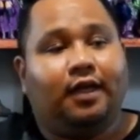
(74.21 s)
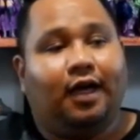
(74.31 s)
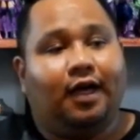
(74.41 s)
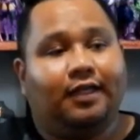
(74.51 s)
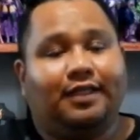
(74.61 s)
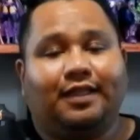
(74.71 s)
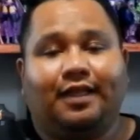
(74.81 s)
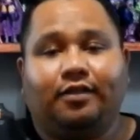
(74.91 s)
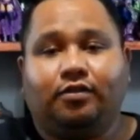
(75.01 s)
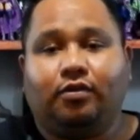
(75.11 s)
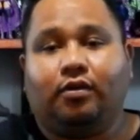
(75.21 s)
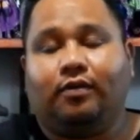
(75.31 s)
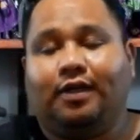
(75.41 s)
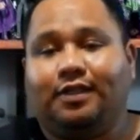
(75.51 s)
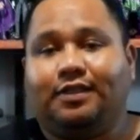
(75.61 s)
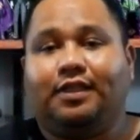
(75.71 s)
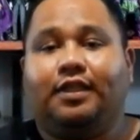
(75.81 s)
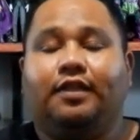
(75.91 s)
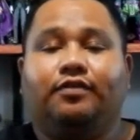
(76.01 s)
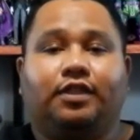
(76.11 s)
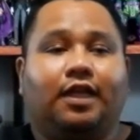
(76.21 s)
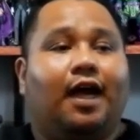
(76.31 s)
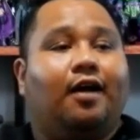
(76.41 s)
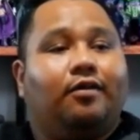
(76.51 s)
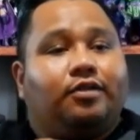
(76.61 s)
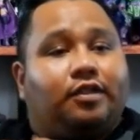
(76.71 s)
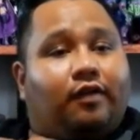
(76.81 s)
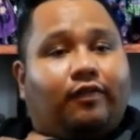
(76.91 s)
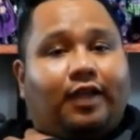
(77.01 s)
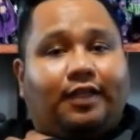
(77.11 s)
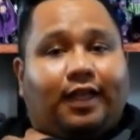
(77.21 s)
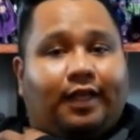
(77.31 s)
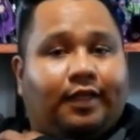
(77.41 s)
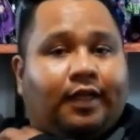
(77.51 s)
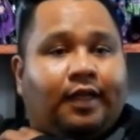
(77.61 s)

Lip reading: I think they had a tour around the city of Chicago, stuff like that.